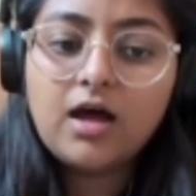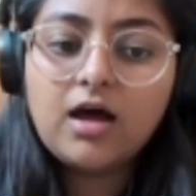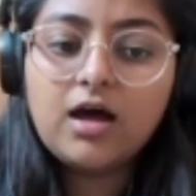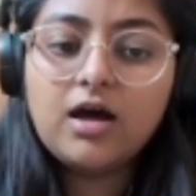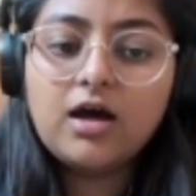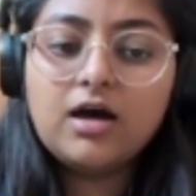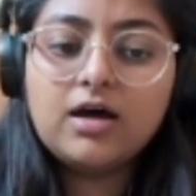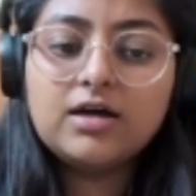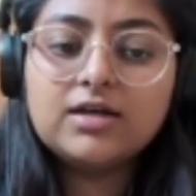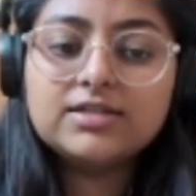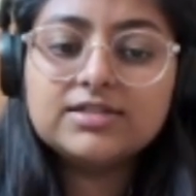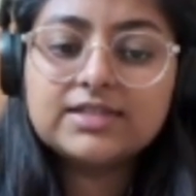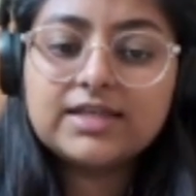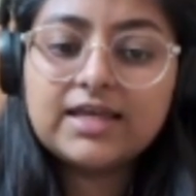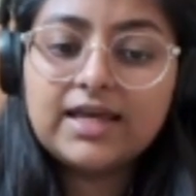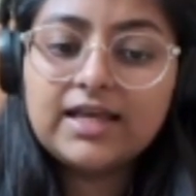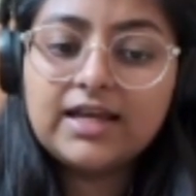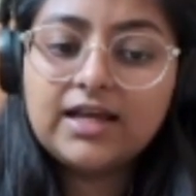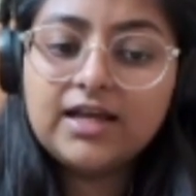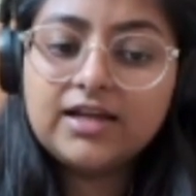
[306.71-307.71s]

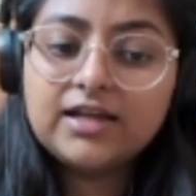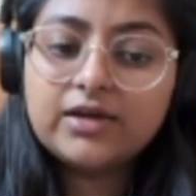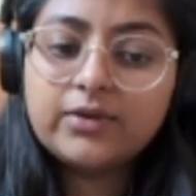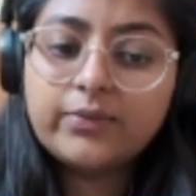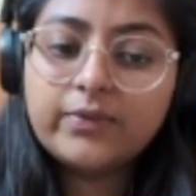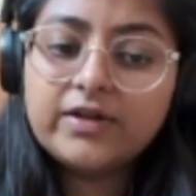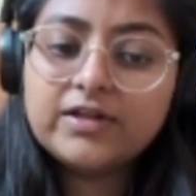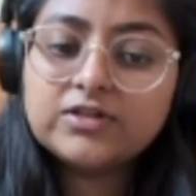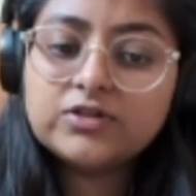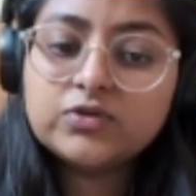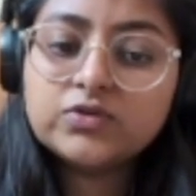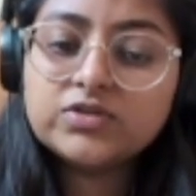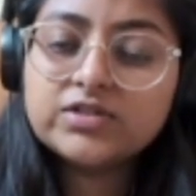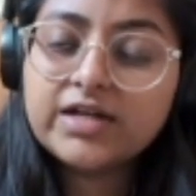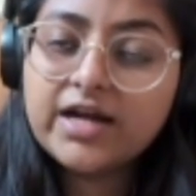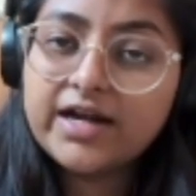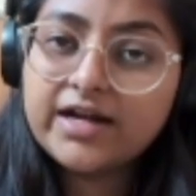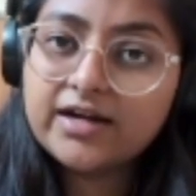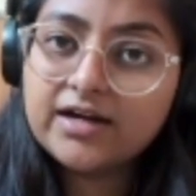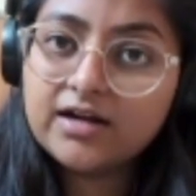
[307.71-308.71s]
Scalar equals to
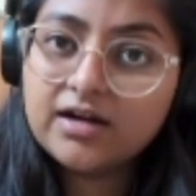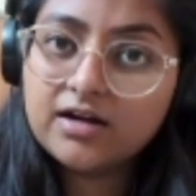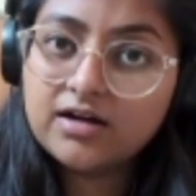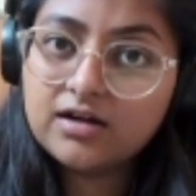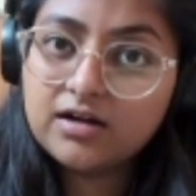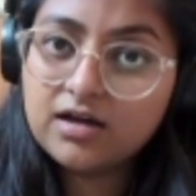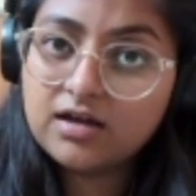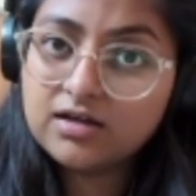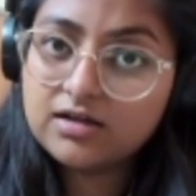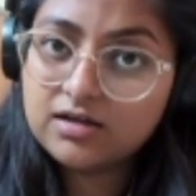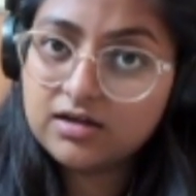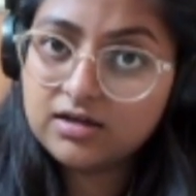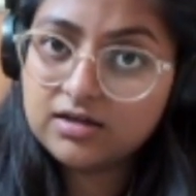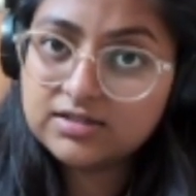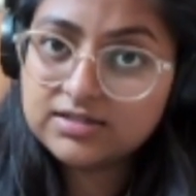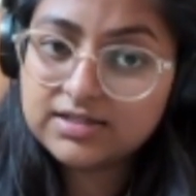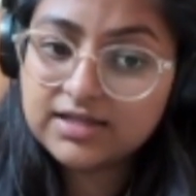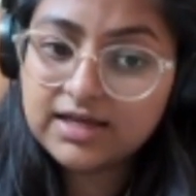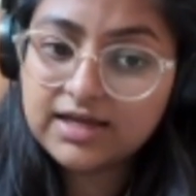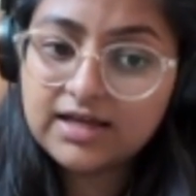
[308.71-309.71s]
standard
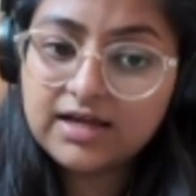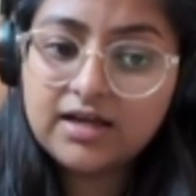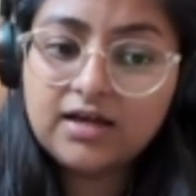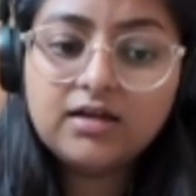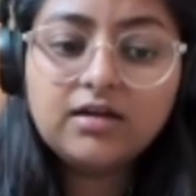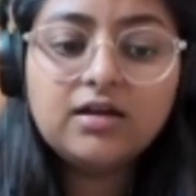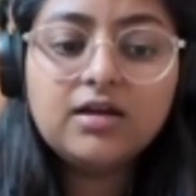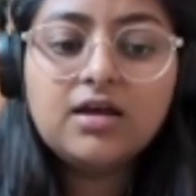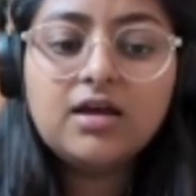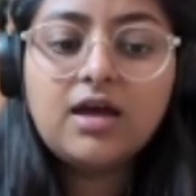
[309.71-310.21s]
scalar,